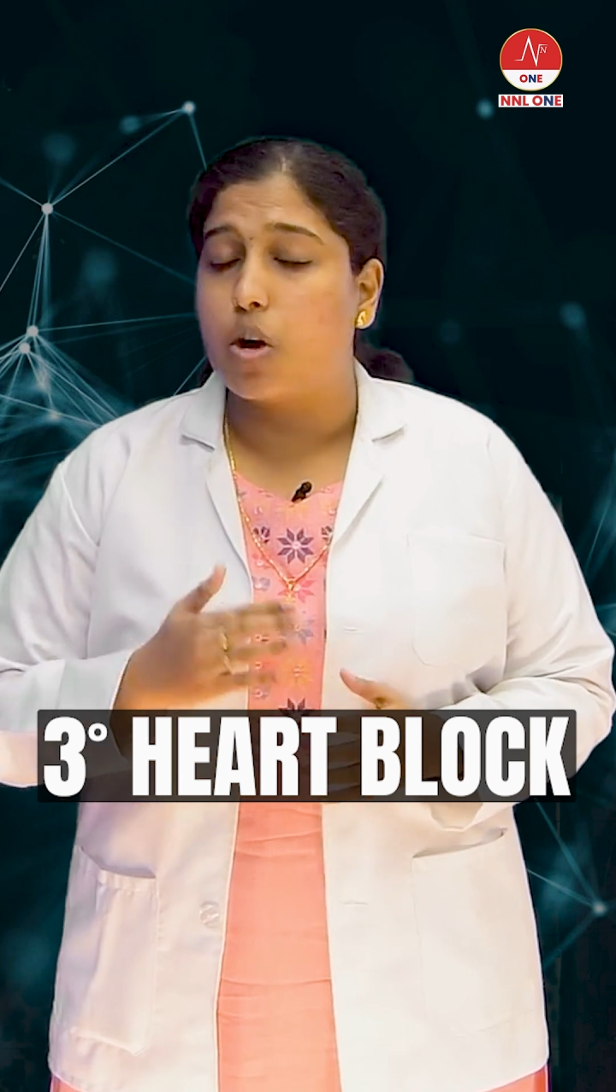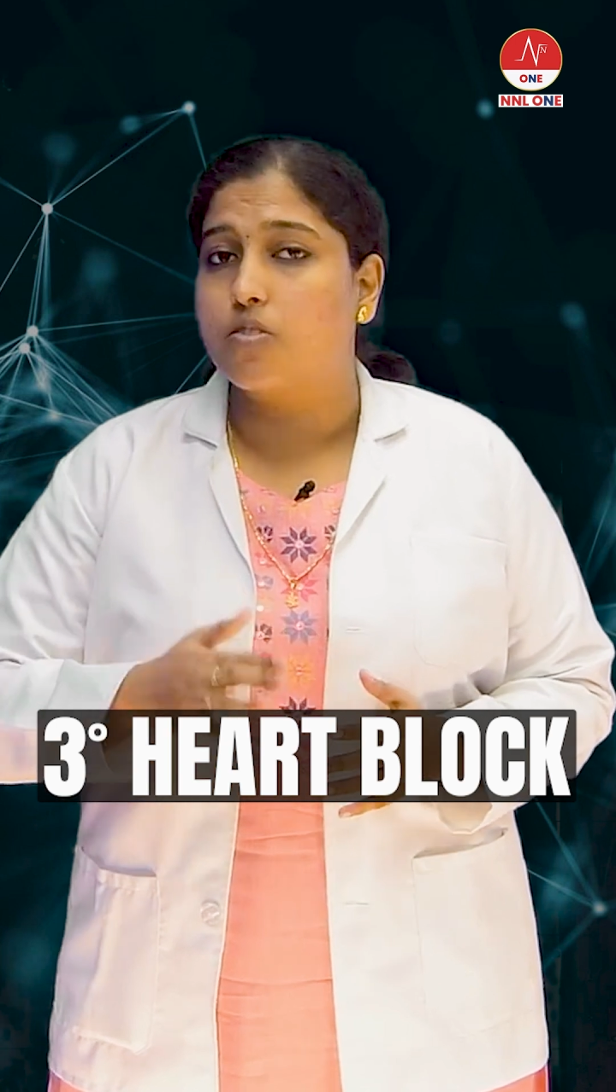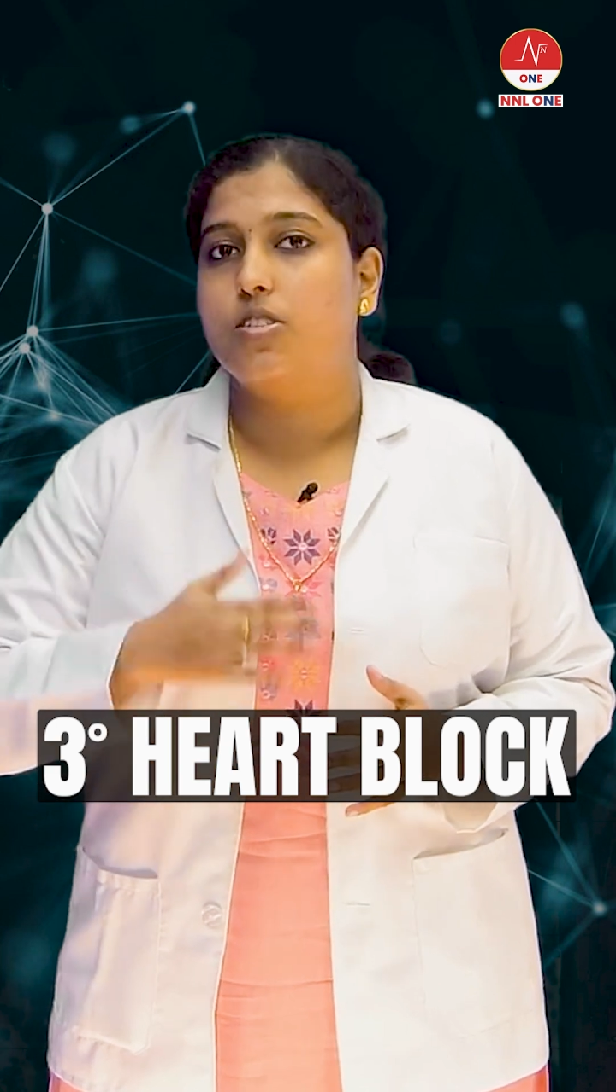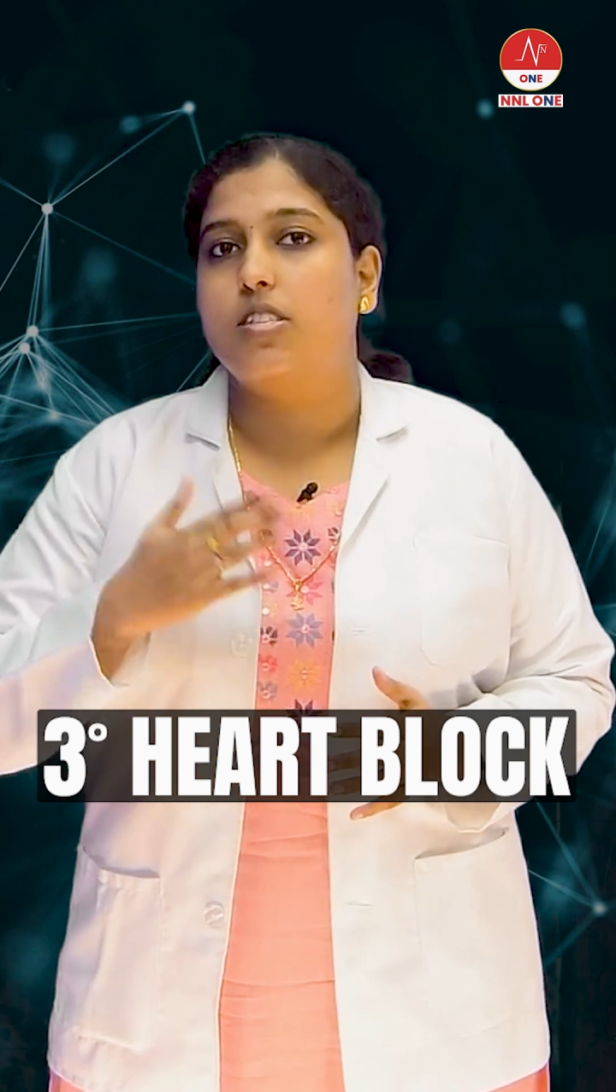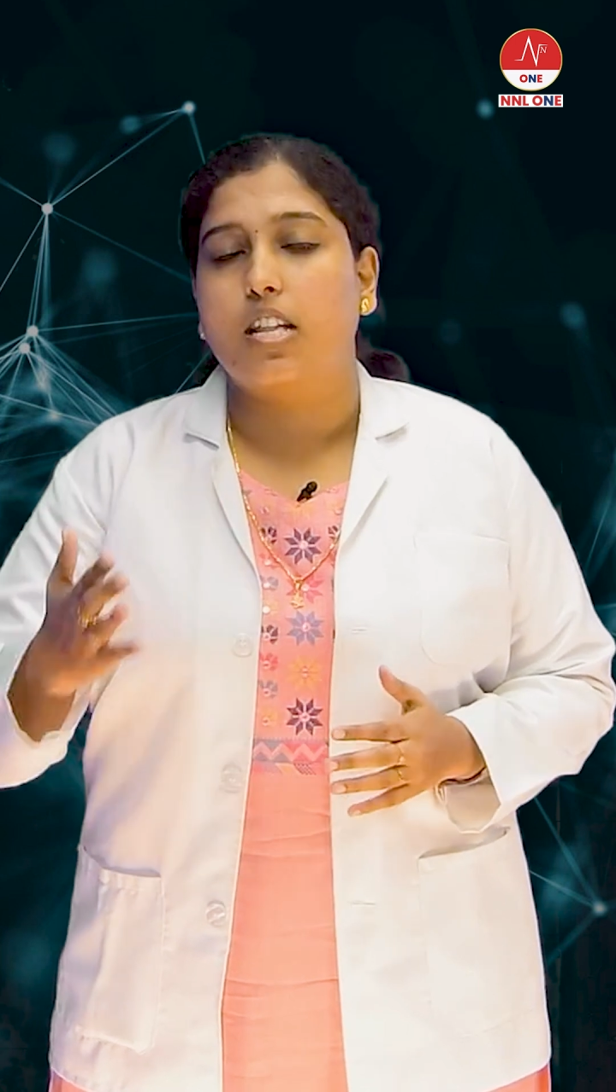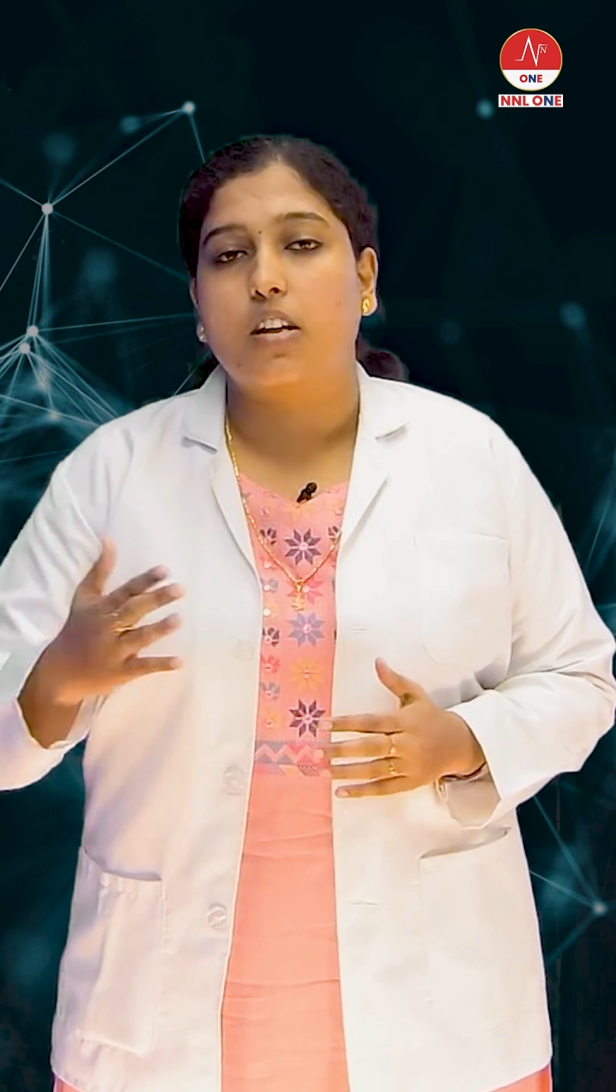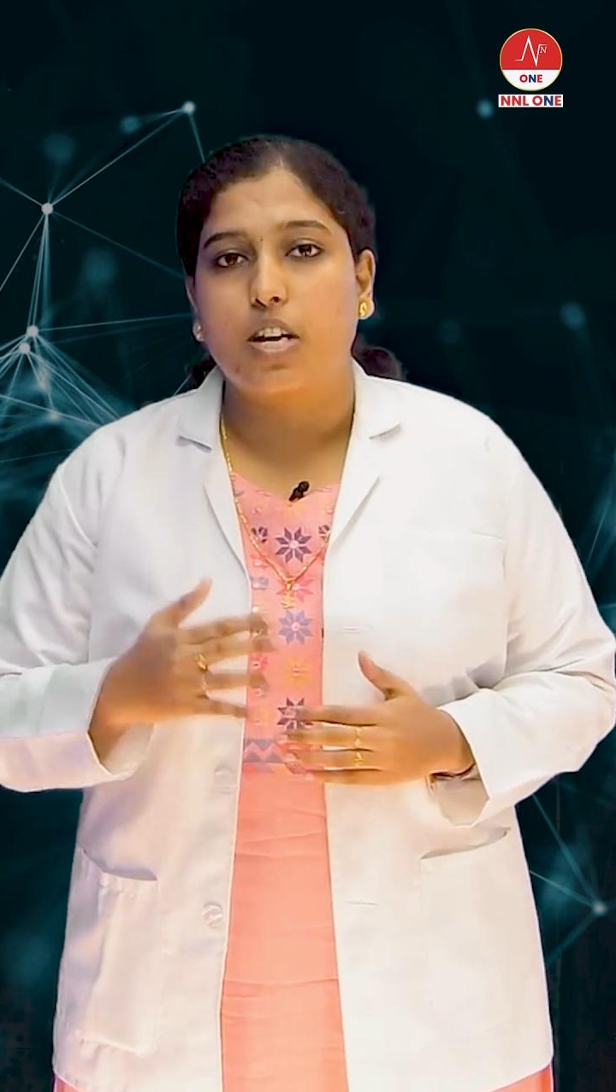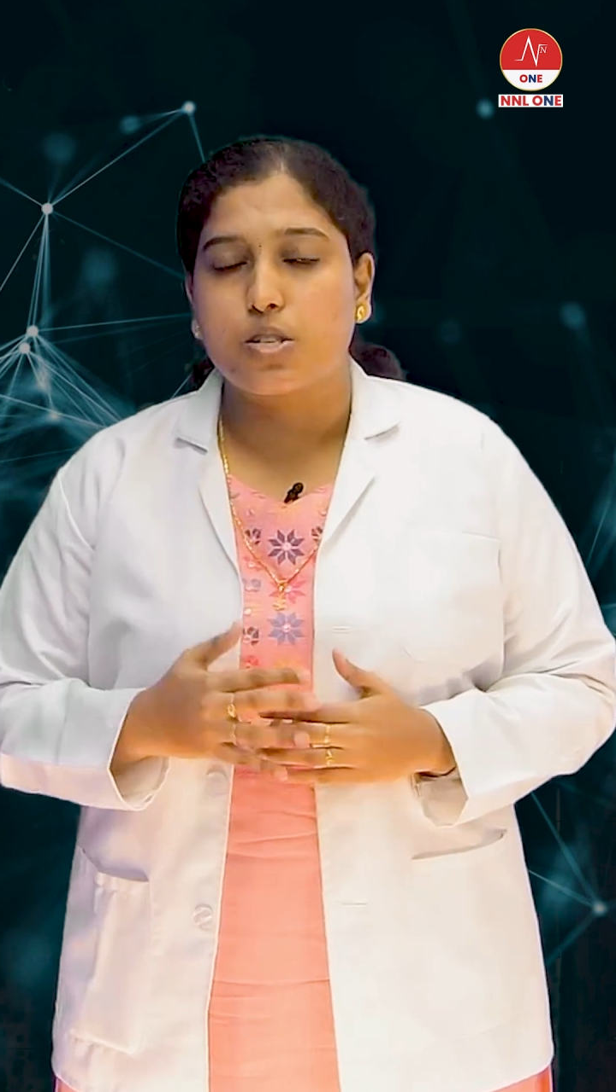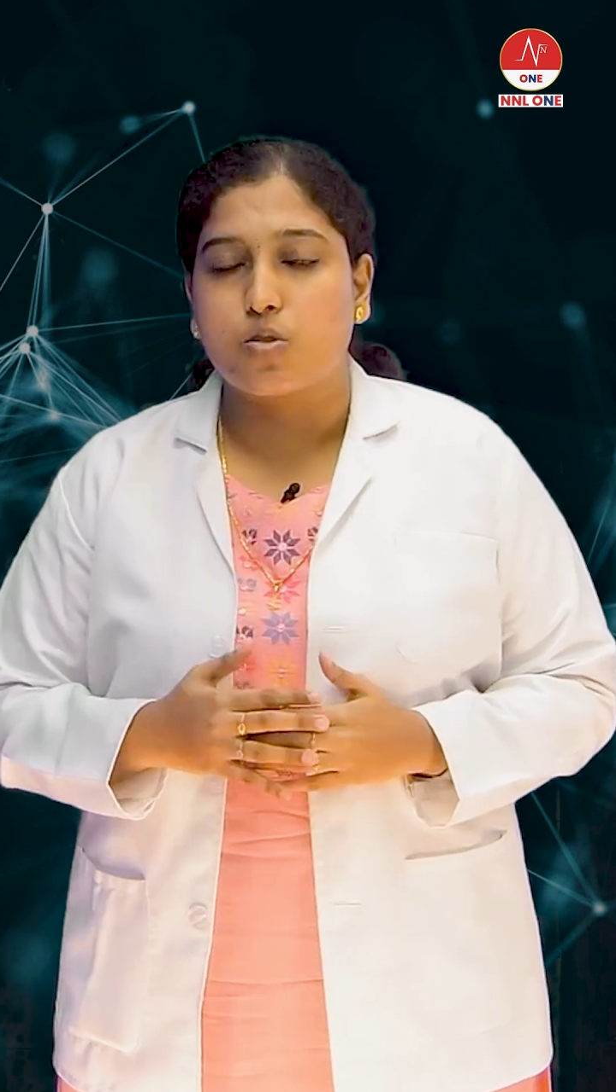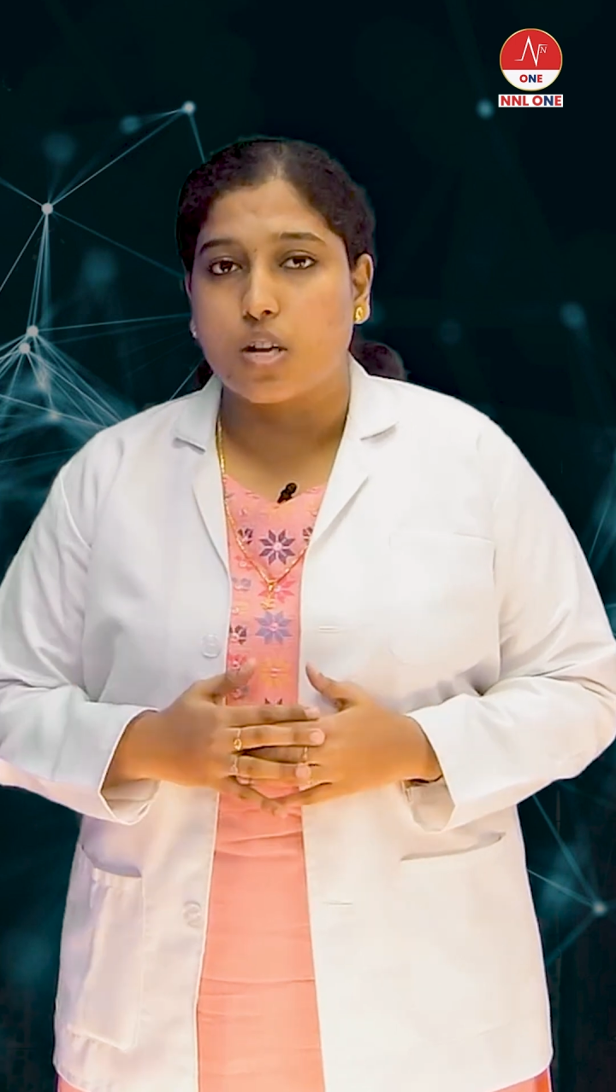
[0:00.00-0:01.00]
which is
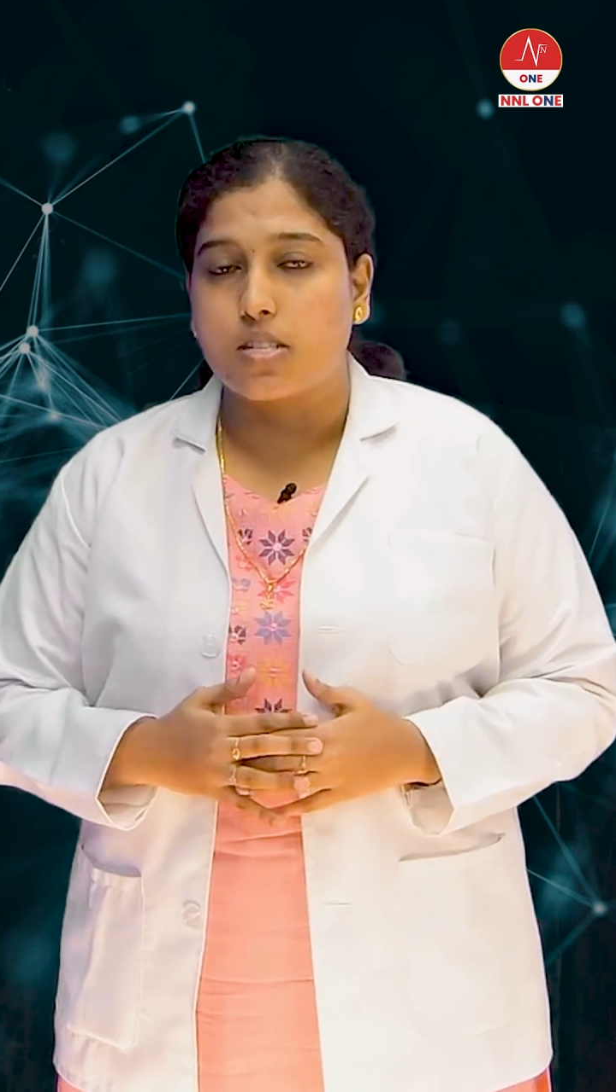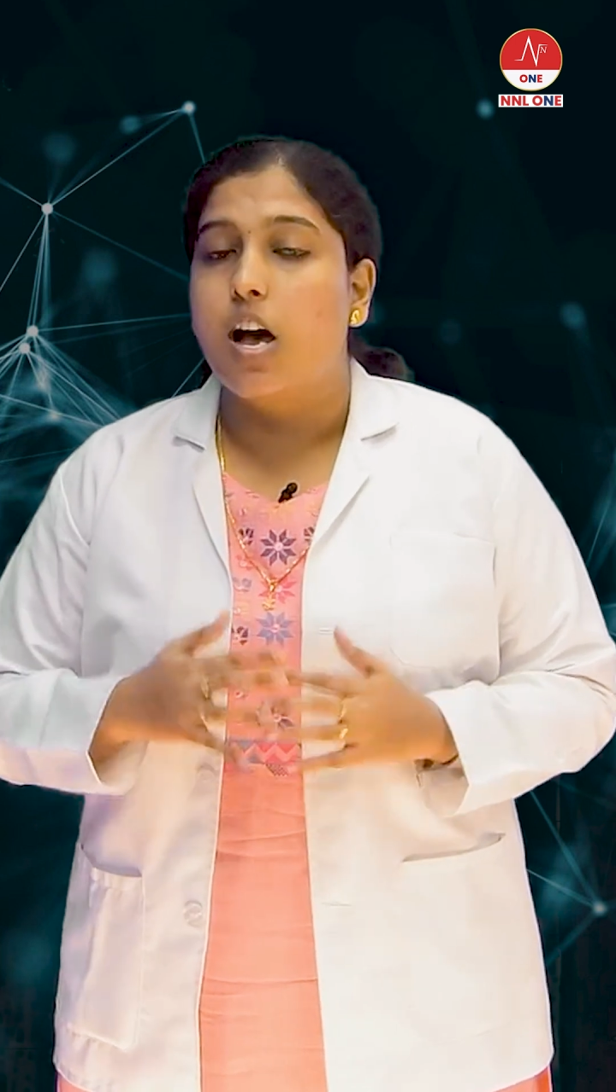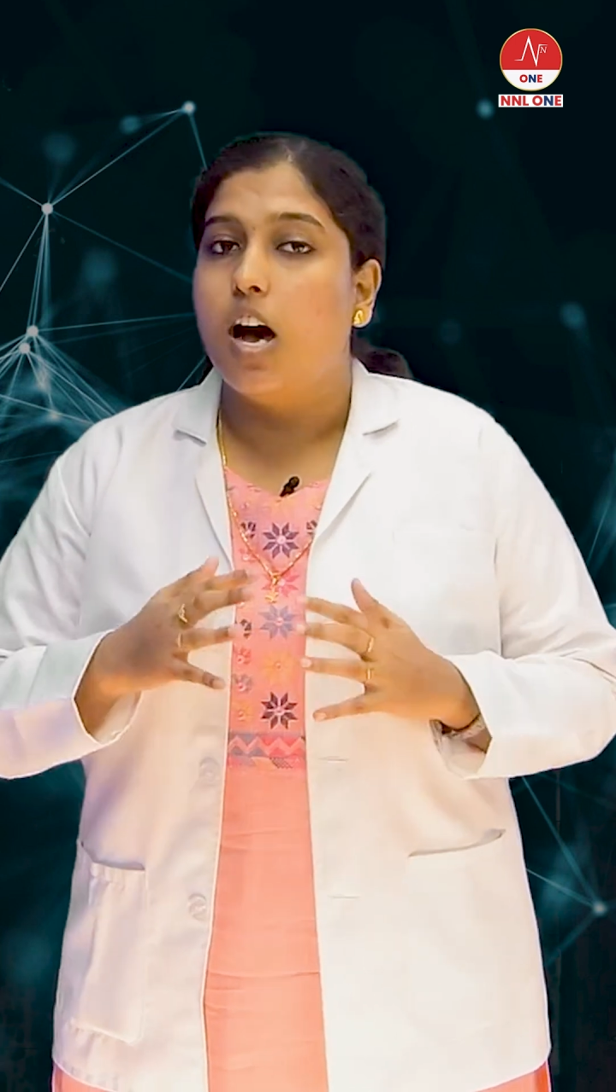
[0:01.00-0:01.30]
otherwise known as